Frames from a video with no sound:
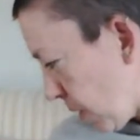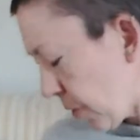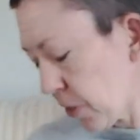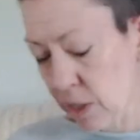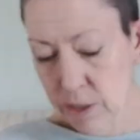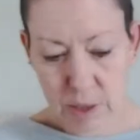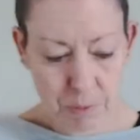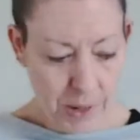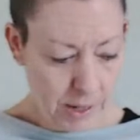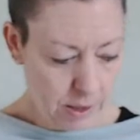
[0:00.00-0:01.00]
I think I
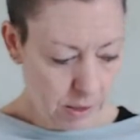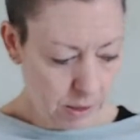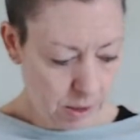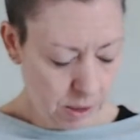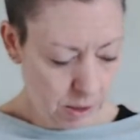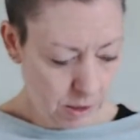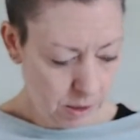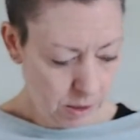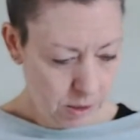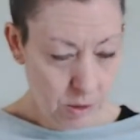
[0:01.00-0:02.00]
spent
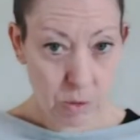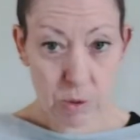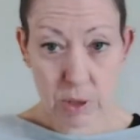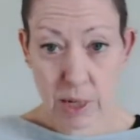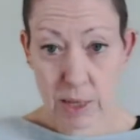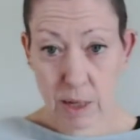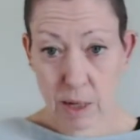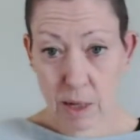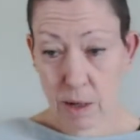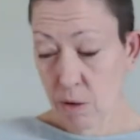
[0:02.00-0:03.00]

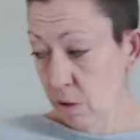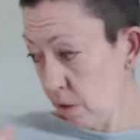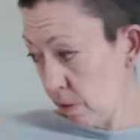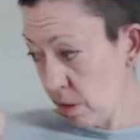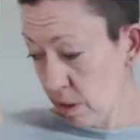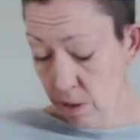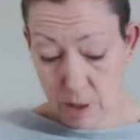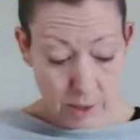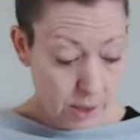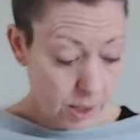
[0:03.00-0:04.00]
altogether
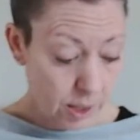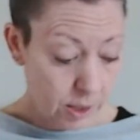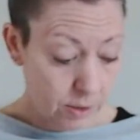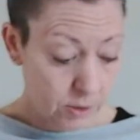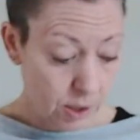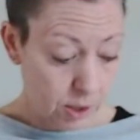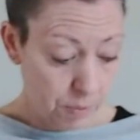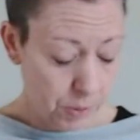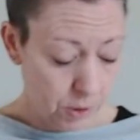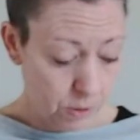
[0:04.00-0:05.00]
at the
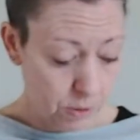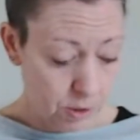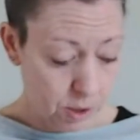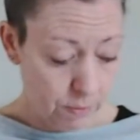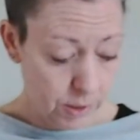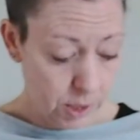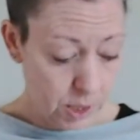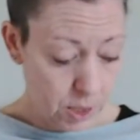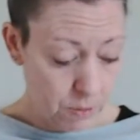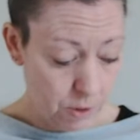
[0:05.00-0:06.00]
Sunday boot
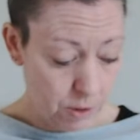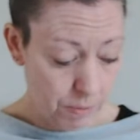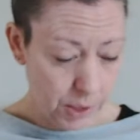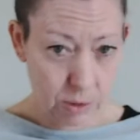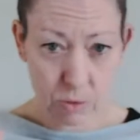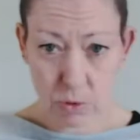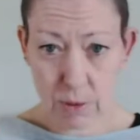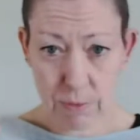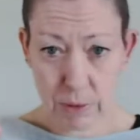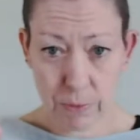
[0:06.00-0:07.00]
£71 or
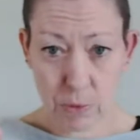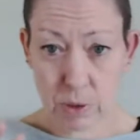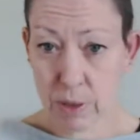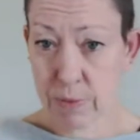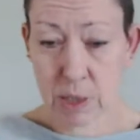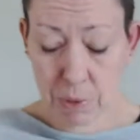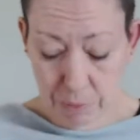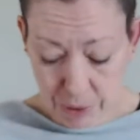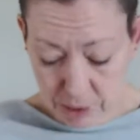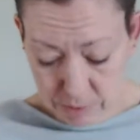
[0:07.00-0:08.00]
£74, £70 something.